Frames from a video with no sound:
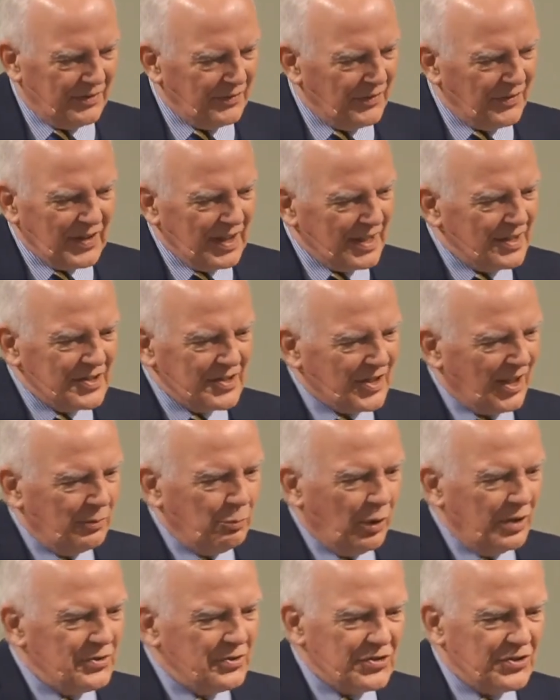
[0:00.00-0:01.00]
and things I
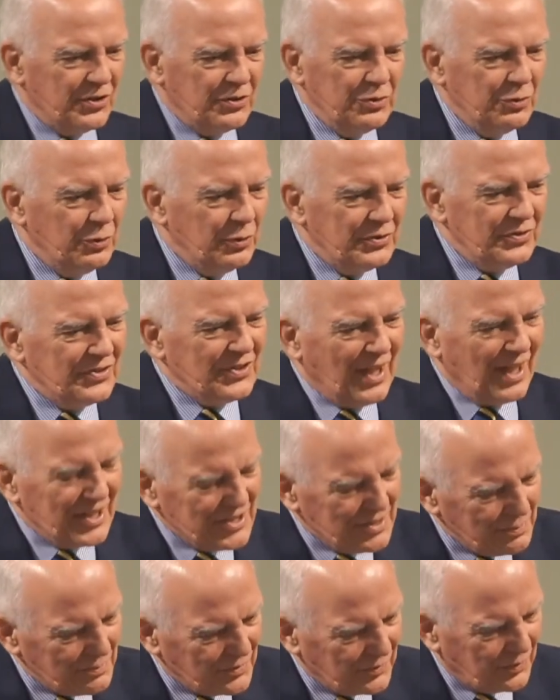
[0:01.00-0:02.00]
once had no
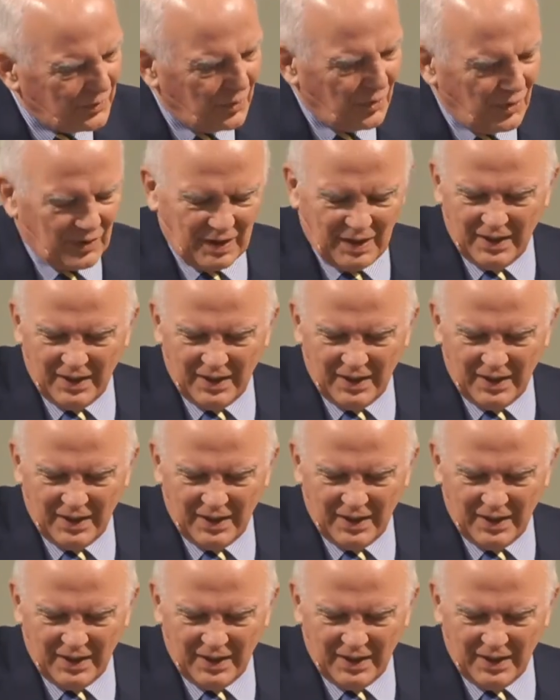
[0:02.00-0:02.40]
time for,